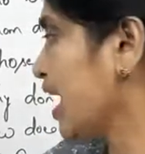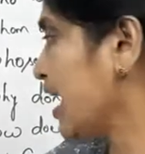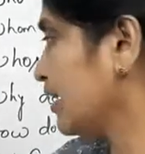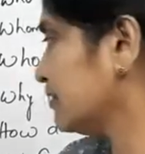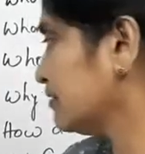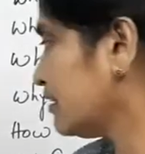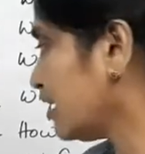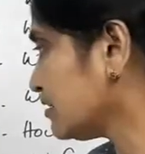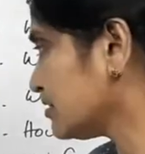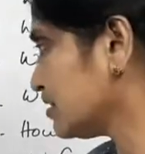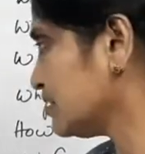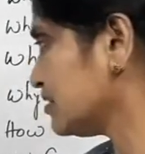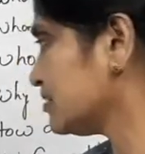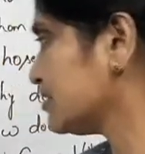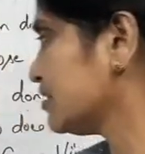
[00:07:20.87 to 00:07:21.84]
and that
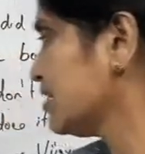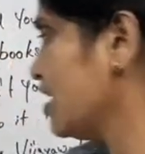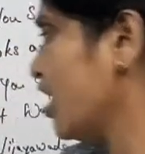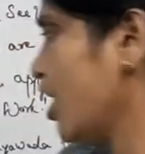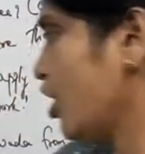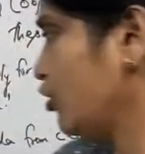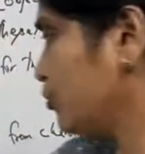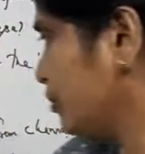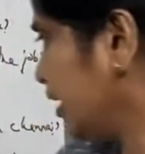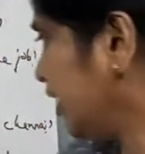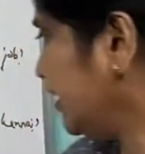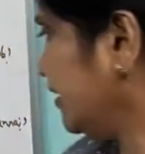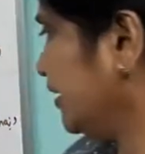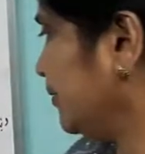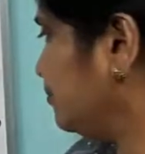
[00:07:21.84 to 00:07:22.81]
is how
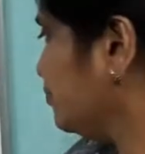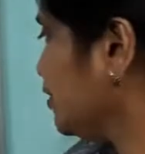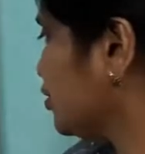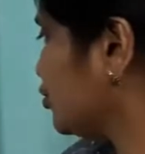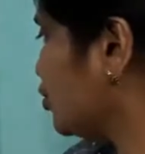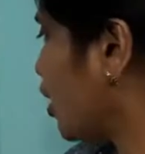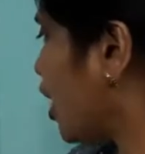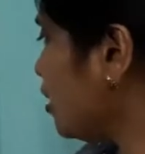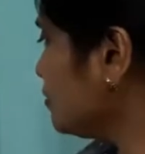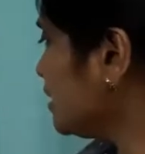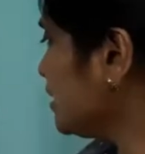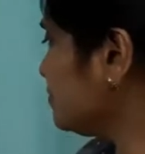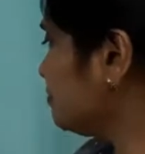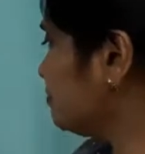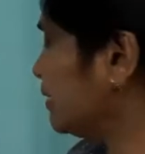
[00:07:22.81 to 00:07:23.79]
many. So how
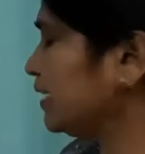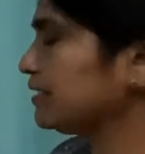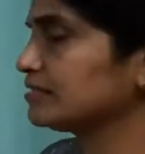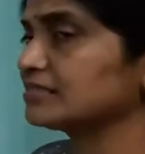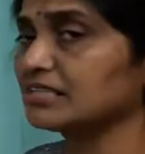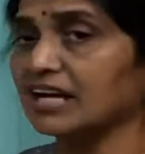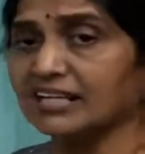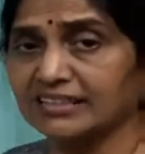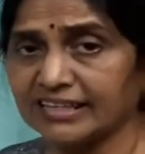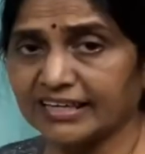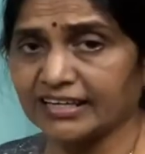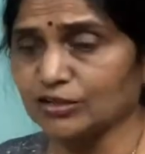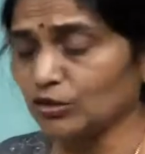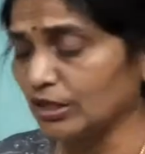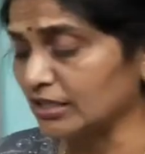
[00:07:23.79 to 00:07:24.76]
many pens are
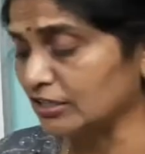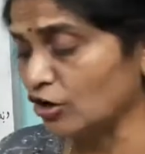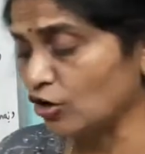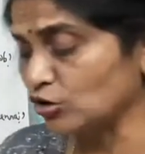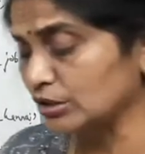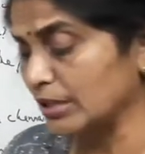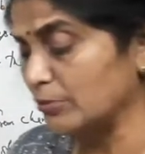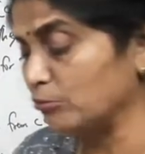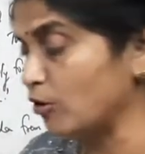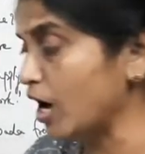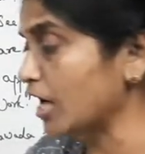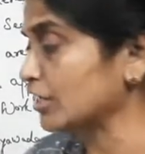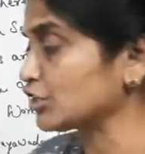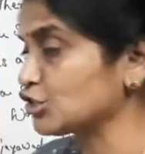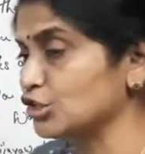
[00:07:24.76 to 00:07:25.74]
there? You can count them
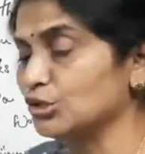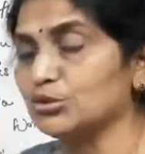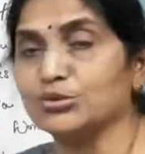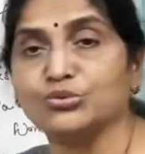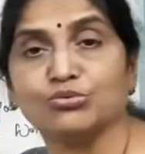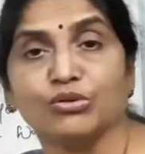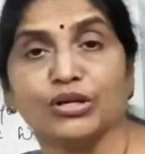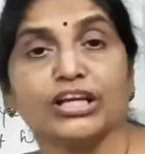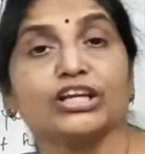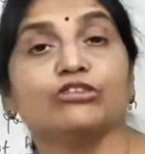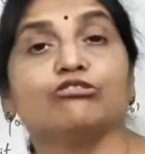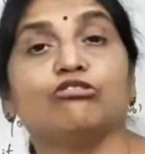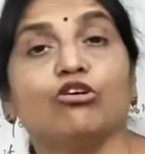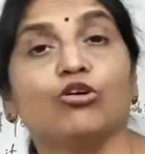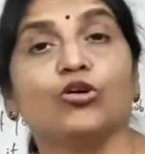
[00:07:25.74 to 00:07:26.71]
1, 2,
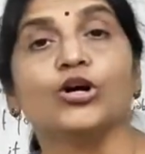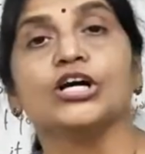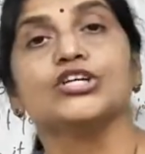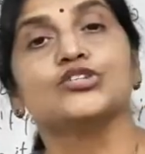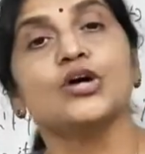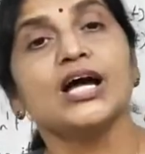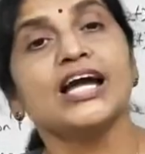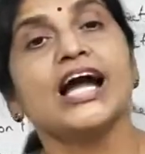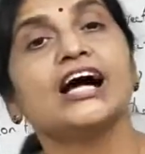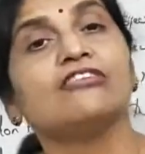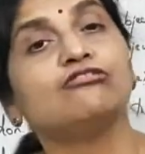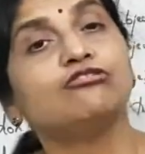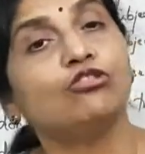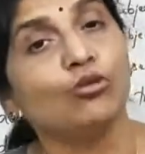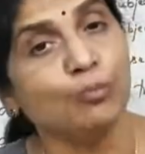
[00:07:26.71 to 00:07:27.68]
3, 4. So I
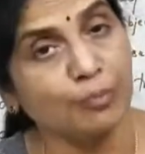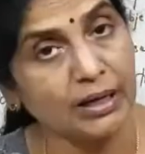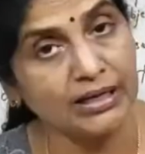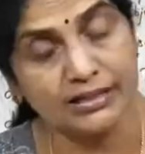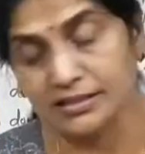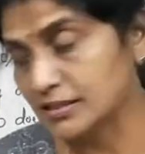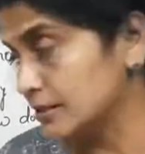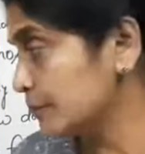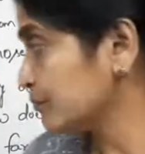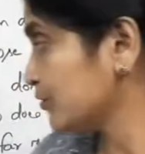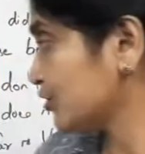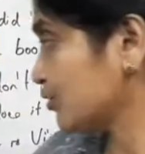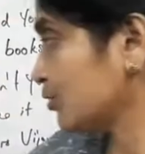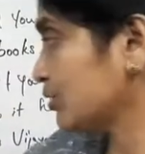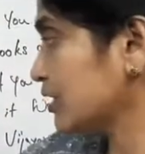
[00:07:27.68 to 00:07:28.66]
have 4 pens.
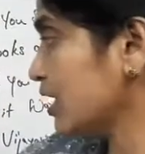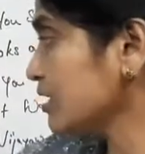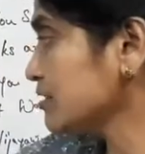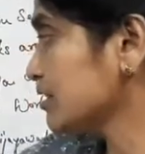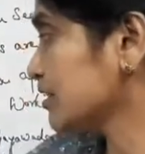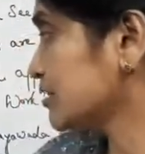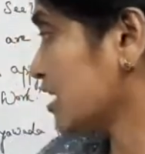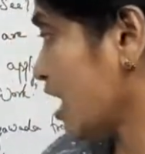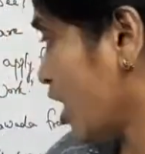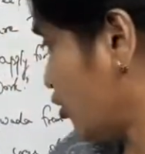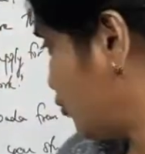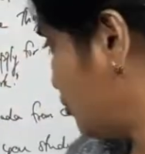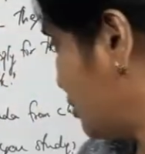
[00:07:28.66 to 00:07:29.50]
So that is how